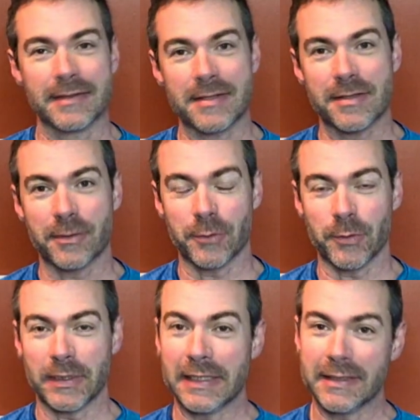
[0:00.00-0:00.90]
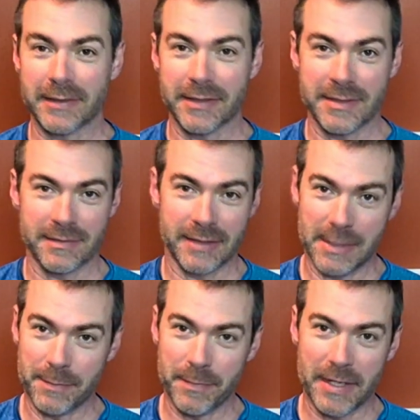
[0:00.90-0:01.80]
So, again,
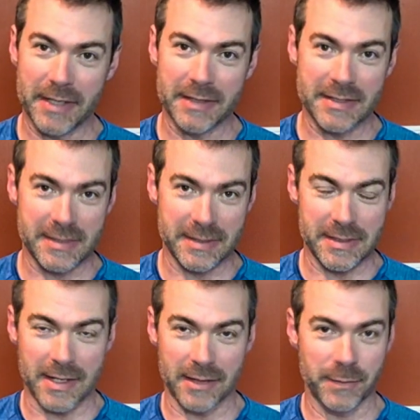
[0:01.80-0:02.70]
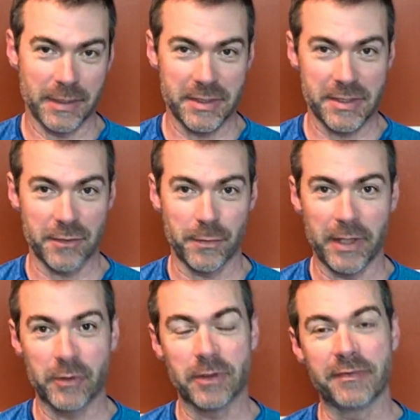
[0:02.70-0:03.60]
keep in mind this is not to be considered
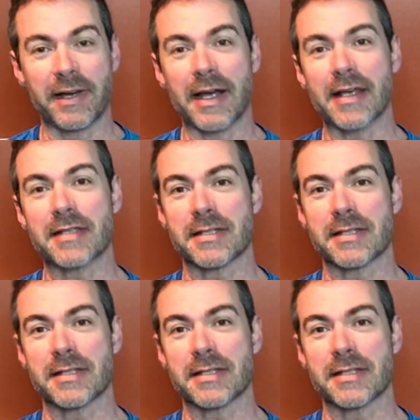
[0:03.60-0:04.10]
medical advice,